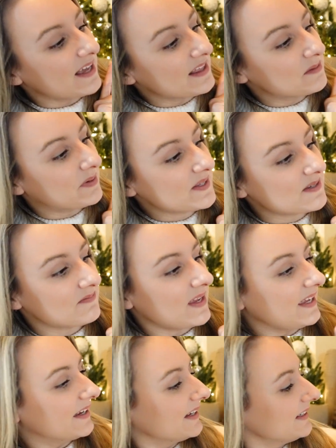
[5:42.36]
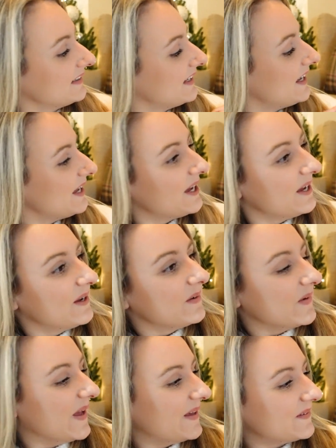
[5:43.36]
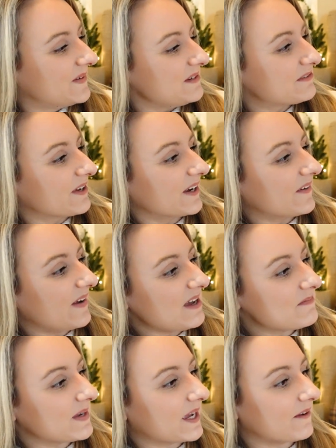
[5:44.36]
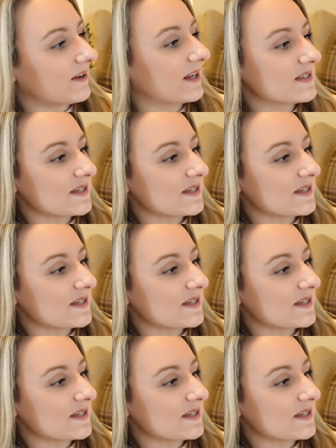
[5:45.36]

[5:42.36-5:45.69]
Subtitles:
At the bottom here, we've got quite a bit going on,